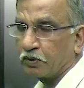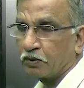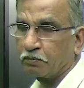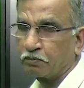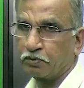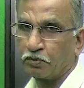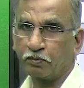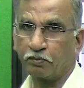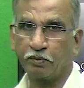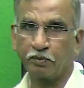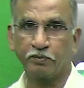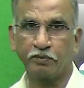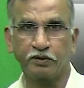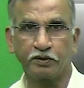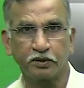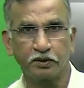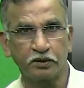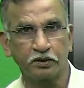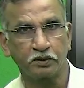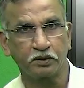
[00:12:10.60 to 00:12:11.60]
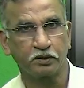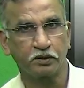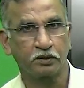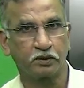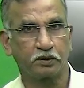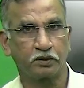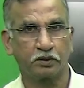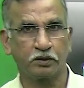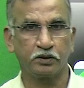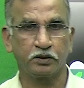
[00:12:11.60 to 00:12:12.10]
probability
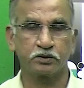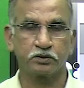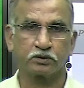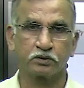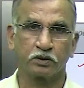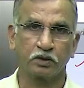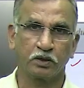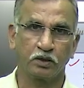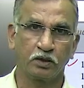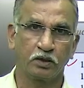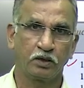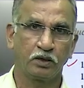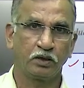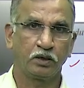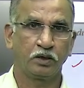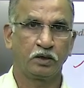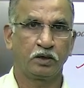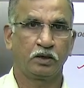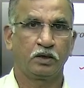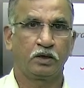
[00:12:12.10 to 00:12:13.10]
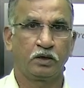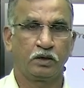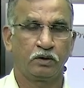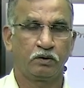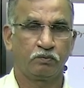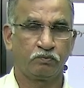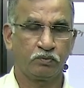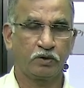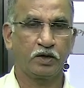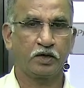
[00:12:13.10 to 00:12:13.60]
is,
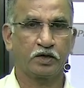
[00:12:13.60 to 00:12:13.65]
we